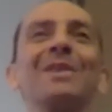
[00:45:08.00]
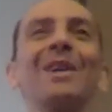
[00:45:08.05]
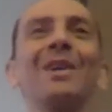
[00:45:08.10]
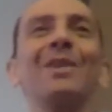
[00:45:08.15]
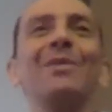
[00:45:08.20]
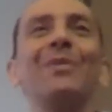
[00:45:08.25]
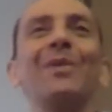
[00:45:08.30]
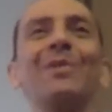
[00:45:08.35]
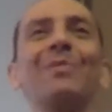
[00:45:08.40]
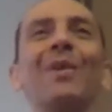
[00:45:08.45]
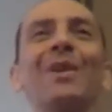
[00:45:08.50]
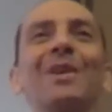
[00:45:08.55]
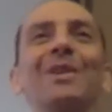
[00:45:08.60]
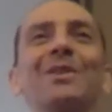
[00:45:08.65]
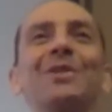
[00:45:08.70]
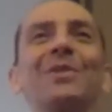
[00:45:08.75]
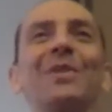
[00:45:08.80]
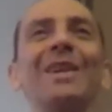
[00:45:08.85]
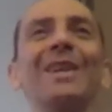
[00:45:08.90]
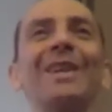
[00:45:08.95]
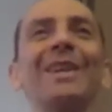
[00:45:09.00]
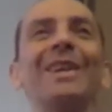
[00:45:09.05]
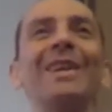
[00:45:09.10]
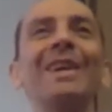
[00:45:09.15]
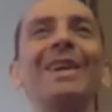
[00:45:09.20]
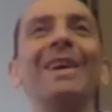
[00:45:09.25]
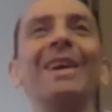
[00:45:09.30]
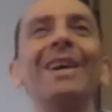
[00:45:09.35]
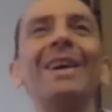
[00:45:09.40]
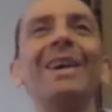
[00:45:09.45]
with one treaty.
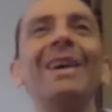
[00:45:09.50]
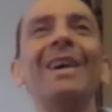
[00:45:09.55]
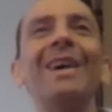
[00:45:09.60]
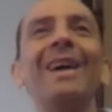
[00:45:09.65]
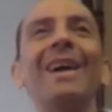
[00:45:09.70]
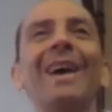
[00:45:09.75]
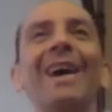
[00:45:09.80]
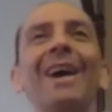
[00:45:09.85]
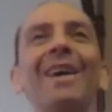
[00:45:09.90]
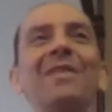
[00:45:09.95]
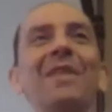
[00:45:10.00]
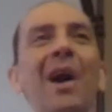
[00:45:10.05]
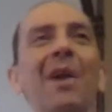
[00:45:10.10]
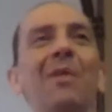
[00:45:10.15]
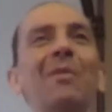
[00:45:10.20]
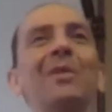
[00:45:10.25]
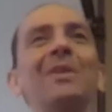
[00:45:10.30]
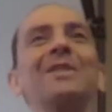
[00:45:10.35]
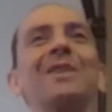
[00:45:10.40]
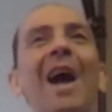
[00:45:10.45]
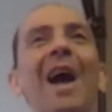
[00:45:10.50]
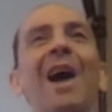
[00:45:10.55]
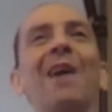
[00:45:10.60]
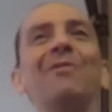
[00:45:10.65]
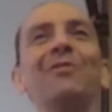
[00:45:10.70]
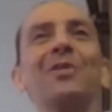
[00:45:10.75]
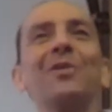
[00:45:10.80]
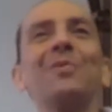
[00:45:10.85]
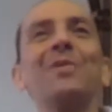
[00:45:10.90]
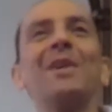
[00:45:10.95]
And that was
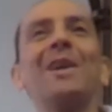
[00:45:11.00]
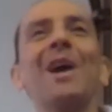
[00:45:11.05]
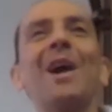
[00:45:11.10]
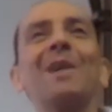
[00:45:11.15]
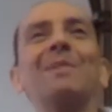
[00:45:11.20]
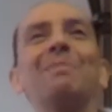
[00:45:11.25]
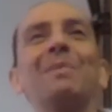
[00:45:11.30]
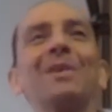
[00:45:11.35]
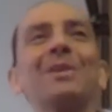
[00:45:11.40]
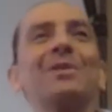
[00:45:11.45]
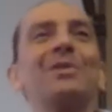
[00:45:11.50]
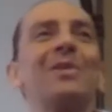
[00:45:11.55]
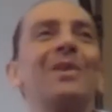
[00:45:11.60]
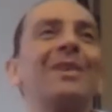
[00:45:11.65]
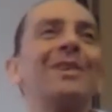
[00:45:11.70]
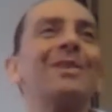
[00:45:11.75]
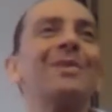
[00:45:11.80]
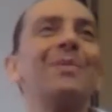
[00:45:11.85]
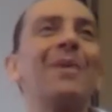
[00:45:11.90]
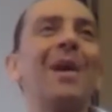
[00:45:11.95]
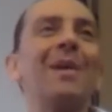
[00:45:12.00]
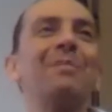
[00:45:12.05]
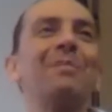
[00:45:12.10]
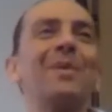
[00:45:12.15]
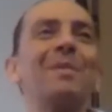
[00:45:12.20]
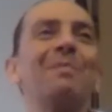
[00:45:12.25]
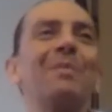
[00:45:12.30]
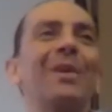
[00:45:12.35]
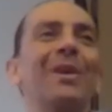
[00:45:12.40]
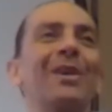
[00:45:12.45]
after we had been treating the white
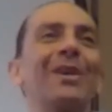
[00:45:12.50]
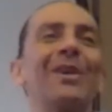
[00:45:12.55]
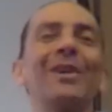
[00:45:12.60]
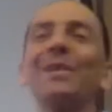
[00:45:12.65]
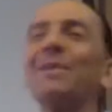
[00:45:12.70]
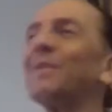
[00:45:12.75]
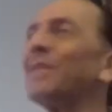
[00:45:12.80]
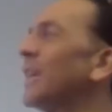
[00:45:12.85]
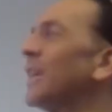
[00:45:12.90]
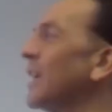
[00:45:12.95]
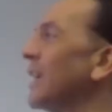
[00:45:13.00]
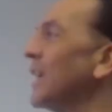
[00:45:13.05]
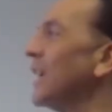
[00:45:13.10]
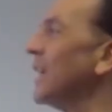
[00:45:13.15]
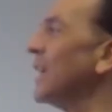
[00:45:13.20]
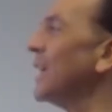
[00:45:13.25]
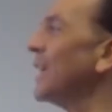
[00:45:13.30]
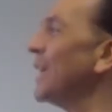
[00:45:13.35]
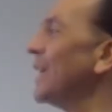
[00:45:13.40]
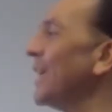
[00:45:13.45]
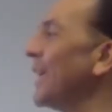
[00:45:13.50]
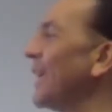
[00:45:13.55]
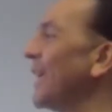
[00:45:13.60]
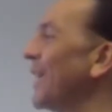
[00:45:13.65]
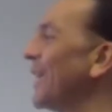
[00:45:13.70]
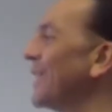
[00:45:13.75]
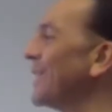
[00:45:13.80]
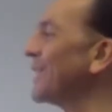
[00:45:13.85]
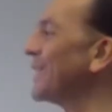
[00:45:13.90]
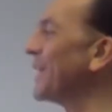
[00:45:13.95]
people good.
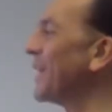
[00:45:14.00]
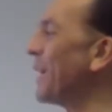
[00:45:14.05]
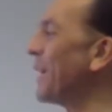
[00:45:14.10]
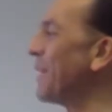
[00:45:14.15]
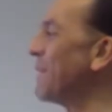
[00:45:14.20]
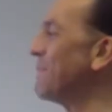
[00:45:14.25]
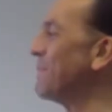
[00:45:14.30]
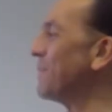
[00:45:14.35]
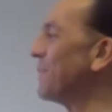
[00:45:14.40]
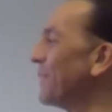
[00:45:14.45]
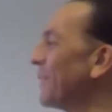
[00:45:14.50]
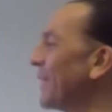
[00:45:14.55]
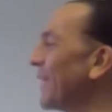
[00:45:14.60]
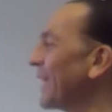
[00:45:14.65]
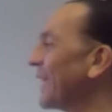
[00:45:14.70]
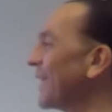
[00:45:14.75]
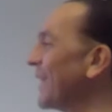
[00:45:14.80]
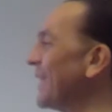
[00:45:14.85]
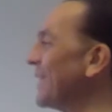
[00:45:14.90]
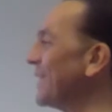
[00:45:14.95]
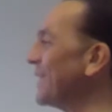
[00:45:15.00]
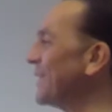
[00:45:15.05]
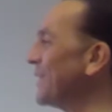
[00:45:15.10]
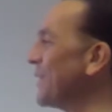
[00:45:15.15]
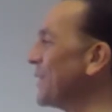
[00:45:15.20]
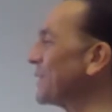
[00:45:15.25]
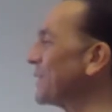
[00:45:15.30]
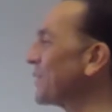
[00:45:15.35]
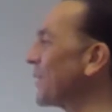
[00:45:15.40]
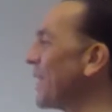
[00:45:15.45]
And again,
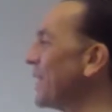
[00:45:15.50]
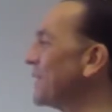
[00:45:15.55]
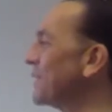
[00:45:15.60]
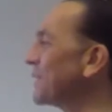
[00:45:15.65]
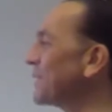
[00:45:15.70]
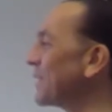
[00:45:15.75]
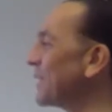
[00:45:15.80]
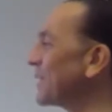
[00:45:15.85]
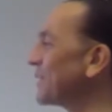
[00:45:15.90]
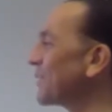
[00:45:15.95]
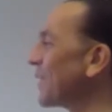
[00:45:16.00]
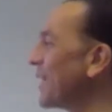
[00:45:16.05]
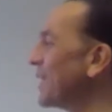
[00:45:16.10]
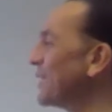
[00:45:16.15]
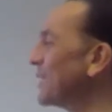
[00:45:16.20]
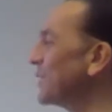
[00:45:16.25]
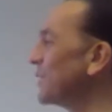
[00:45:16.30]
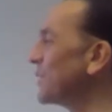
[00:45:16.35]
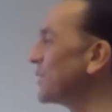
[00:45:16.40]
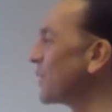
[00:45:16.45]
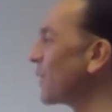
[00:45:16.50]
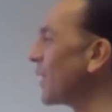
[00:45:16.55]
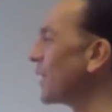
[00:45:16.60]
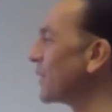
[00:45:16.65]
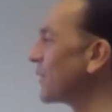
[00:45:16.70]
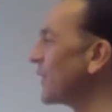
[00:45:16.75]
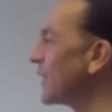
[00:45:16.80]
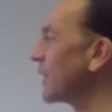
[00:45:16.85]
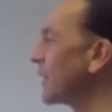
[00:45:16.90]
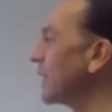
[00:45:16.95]
trying to do the right
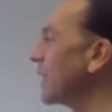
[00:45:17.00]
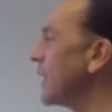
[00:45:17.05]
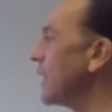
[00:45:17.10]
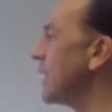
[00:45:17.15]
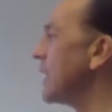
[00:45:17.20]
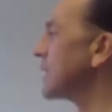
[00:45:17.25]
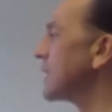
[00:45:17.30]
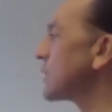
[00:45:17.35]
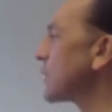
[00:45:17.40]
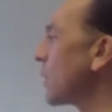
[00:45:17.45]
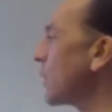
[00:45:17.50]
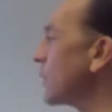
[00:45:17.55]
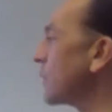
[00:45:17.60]
thing. So